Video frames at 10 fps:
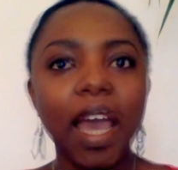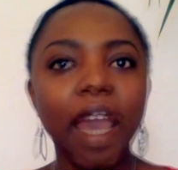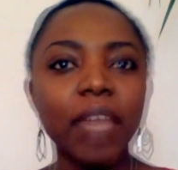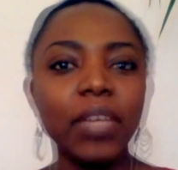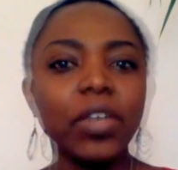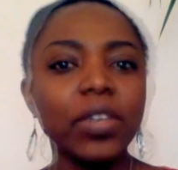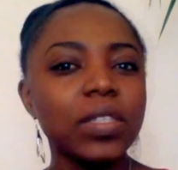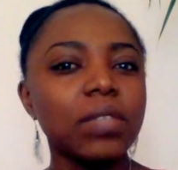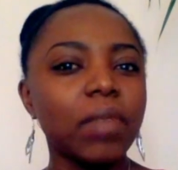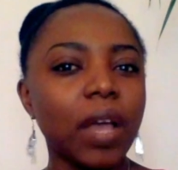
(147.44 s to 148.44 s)
And
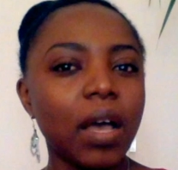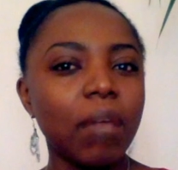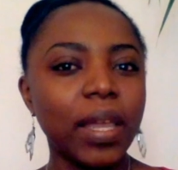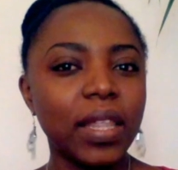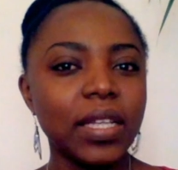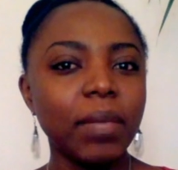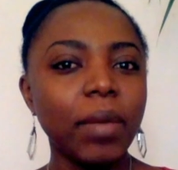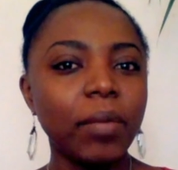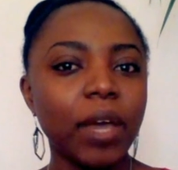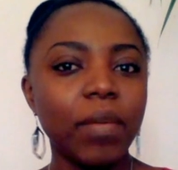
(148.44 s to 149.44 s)
because by the time
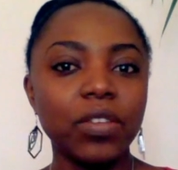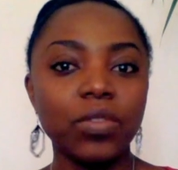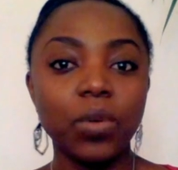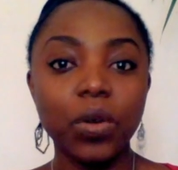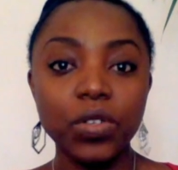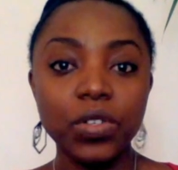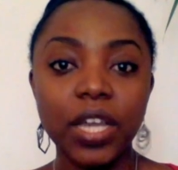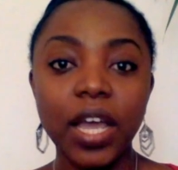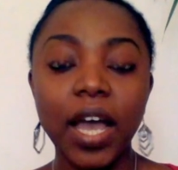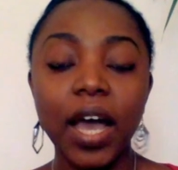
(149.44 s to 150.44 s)
I'm coming to
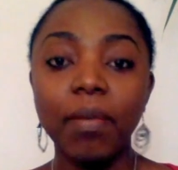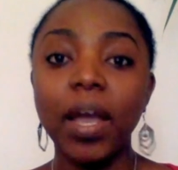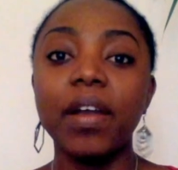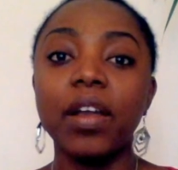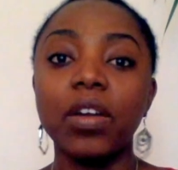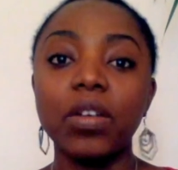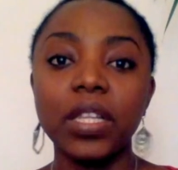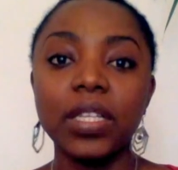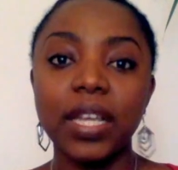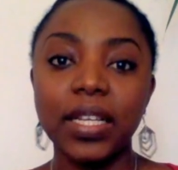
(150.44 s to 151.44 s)
Austria, I'm carrying all
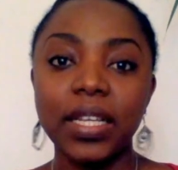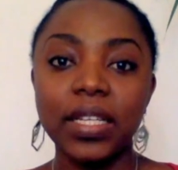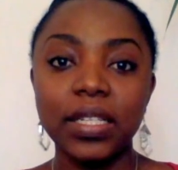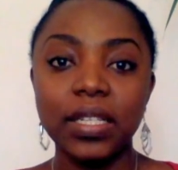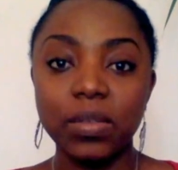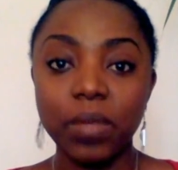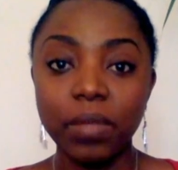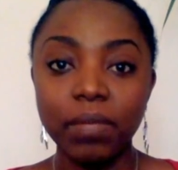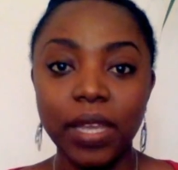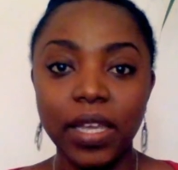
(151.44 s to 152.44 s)
these identities
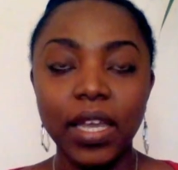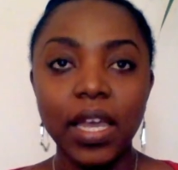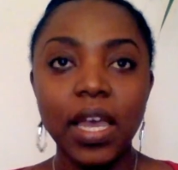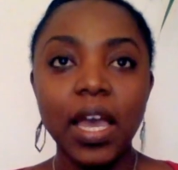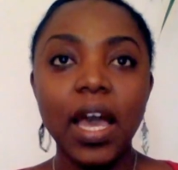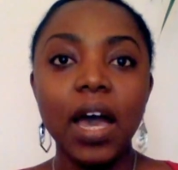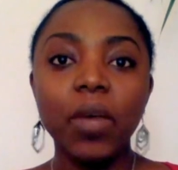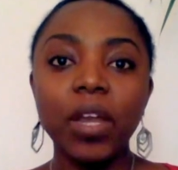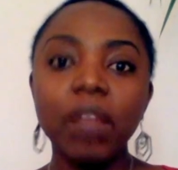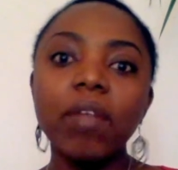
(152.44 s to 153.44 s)
with me.
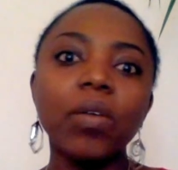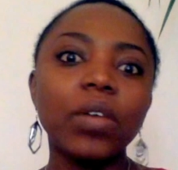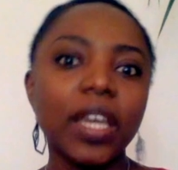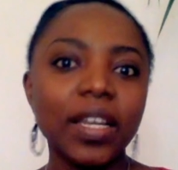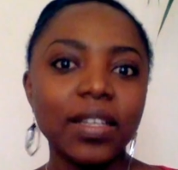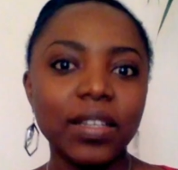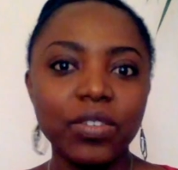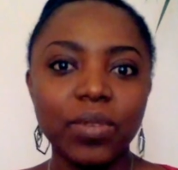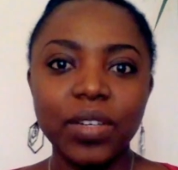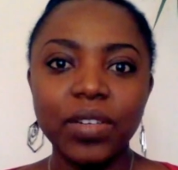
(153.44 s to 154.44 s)
Whenever I would get
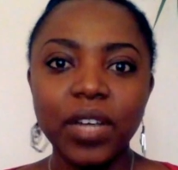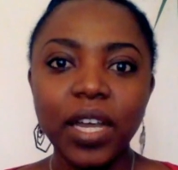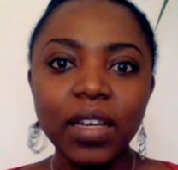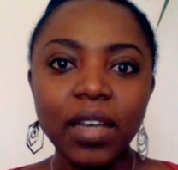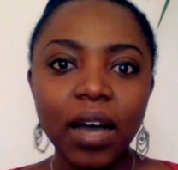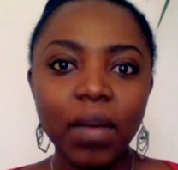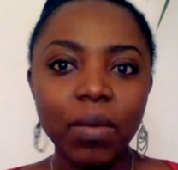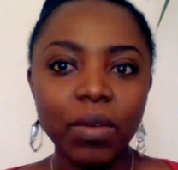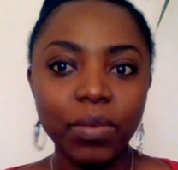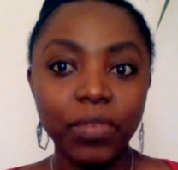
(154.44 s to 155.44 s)
into a train, I
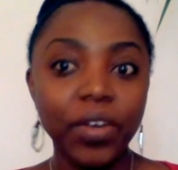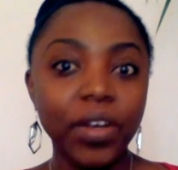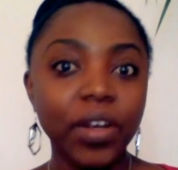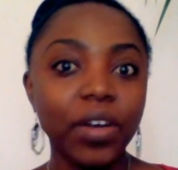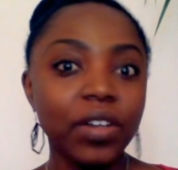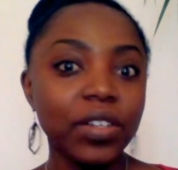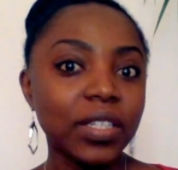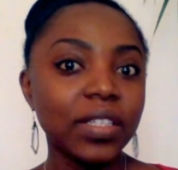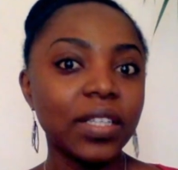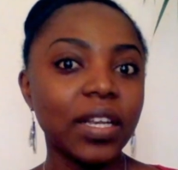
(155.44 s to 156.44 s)
would be very
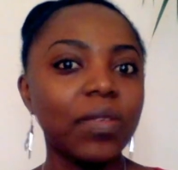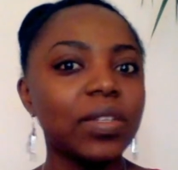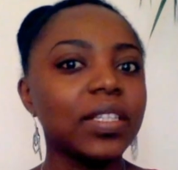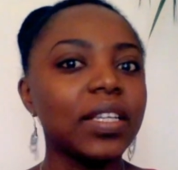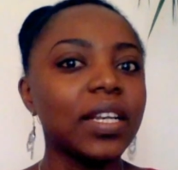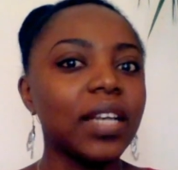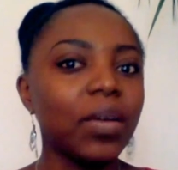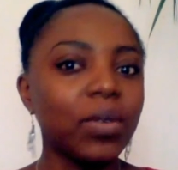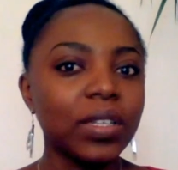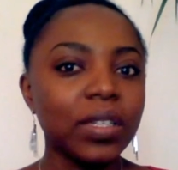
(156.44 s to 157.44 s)
conscious, and I would
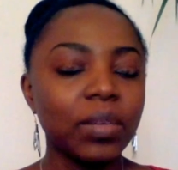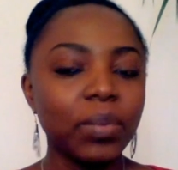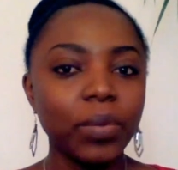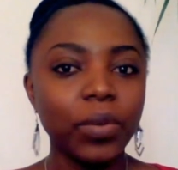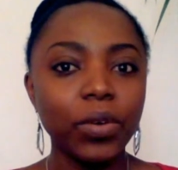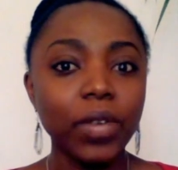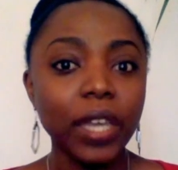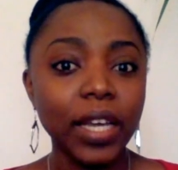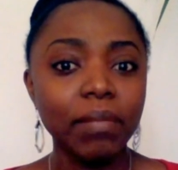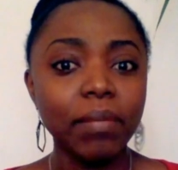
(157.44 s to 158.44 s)
see people
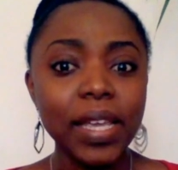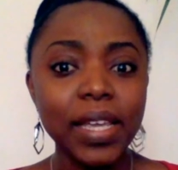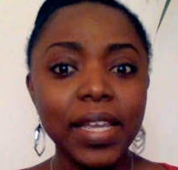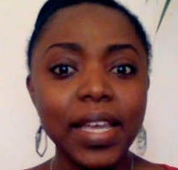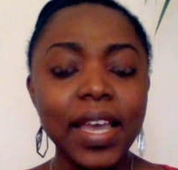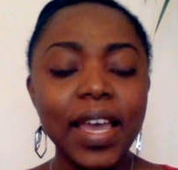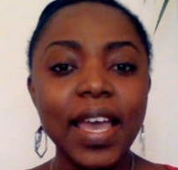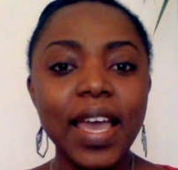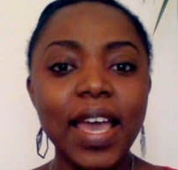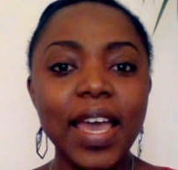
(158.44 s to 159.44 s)
looking at me,
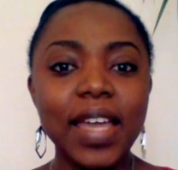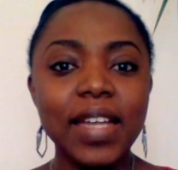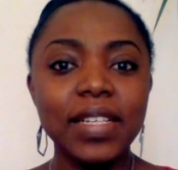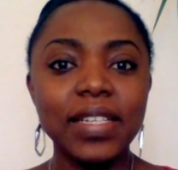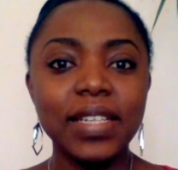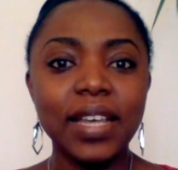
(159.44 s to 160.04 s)
and